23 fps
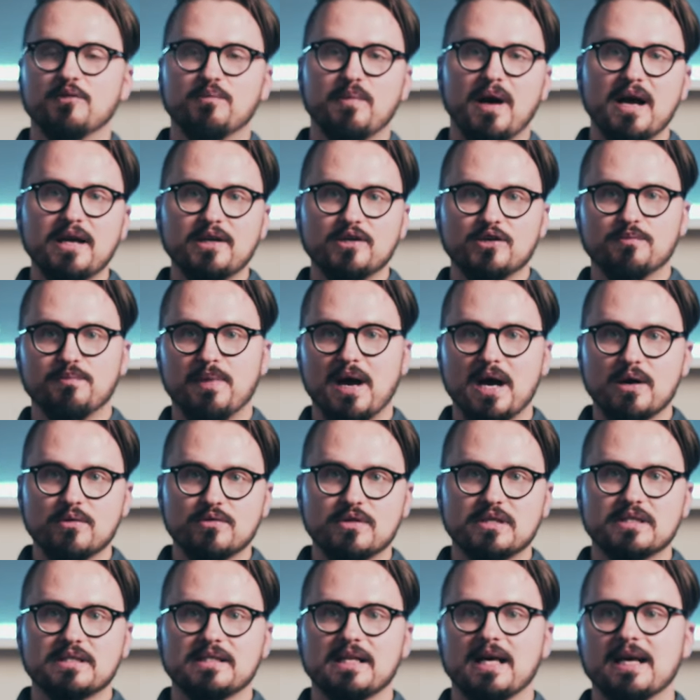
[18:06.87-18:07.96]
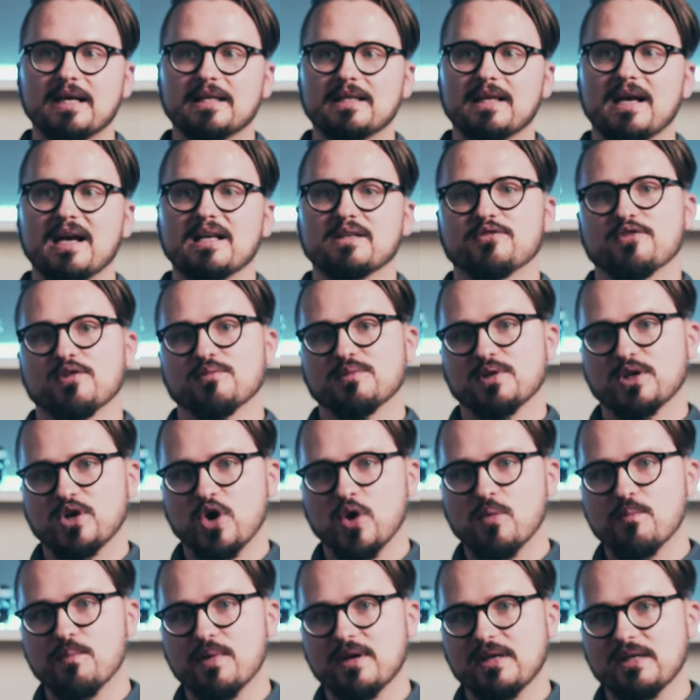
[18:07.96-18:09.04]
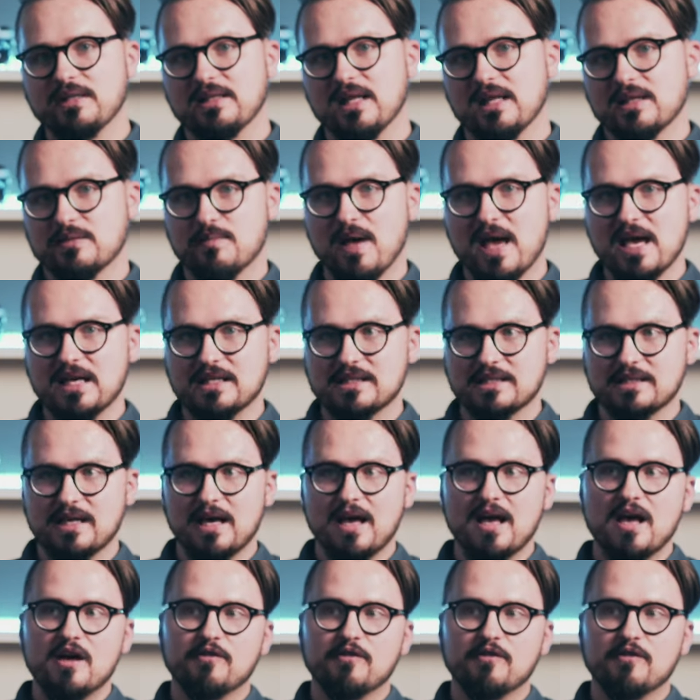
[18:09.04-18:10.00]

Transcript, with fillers: buy your pouches like that from the company that makes